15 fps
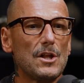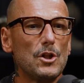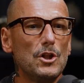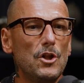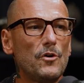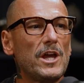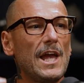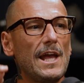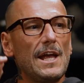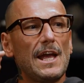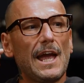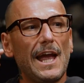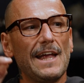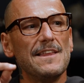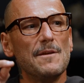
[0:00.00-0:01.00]
looking
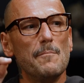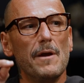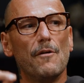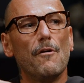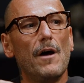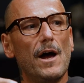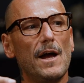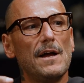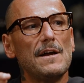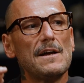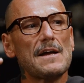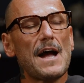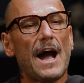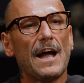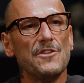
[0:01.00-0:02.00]
in the mirror
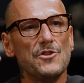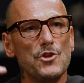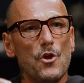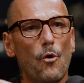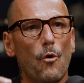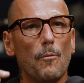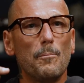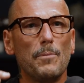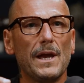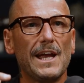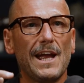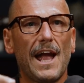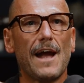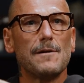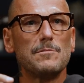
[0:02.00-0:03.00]
and not
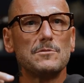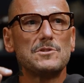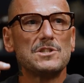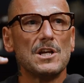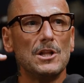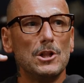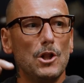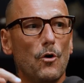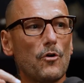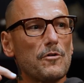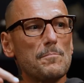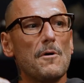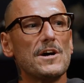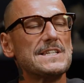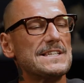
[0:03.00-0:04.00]
being able to look
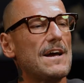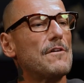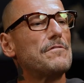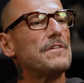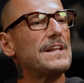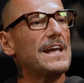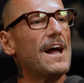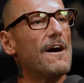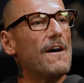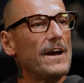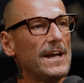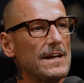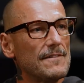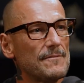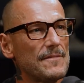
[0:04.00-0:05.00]
myself in the eye.